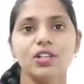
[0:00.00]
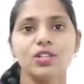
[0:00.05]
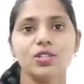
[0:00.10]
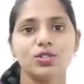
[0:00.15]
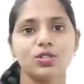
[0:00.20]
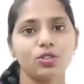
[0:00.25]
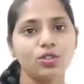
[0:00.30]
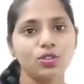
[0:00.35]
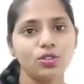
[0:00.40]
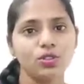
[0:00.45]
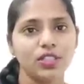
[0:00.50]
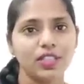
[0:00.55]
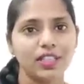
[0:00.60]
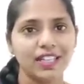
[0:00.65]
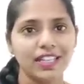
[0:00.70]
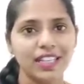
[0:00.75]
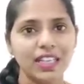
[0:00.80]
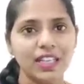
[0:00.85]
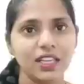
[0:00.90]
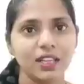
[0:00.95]
So the
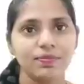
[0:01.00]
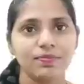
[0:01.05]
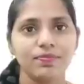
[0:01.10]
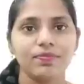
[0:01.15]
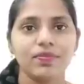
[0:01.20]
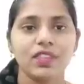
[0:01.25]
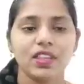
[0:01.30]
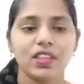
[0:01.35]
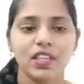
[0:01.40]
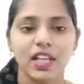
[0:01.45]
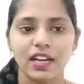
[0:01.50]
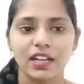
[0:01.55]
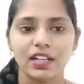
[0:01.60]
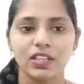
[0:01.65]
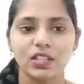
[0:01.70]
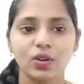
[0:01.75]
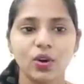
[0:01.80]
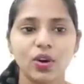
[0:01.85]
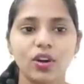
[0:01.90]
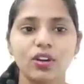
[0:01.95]
name
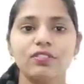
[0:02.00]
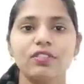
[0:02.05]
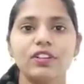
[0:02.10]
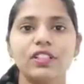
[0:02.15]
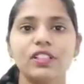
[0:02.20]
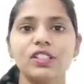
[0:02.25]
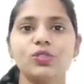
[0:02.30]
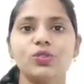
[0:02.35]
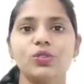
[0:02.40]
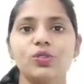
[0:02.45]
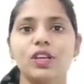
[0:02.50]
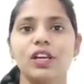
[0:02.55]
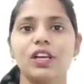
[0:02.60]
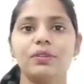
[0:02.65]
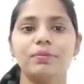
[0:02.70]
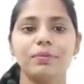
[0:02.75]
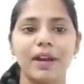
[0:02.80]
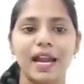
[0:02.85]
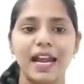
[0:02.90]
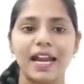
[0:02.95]
that got for the
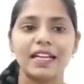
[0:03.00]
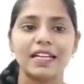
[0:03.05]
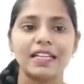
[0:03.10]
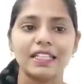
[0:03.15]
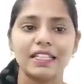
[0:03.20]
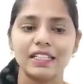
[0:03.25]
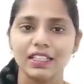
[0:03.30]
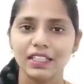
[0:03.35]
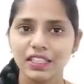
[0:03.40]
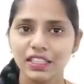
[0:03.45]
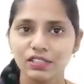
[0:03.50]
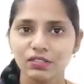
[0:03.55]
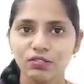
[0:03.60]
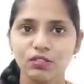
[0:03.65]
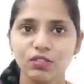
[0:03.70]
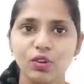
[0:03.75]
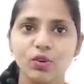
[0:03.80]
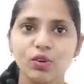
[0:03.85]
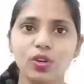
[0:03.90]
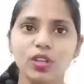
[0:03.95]
solar plant here is
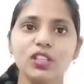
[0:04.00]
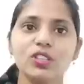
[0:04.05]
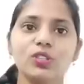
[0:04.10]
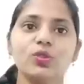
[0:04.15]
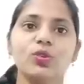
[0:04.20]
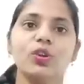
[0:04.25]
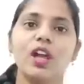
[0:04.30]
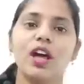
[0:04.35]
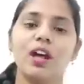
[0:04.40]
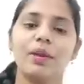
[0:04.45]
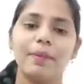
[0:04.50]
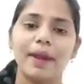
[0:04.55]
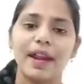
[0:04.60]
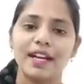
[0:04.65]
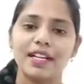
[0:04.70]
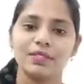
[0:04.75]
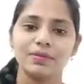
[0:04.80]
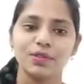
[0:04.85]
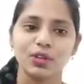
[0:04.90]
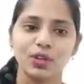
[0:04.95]
floating solar
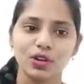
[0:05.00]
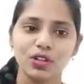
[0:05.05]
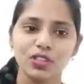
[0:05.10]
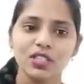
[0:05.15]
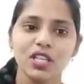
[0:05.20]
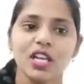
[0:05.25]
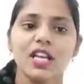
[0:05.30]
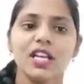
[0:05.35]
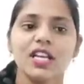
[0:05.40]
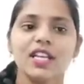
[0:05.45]
plants because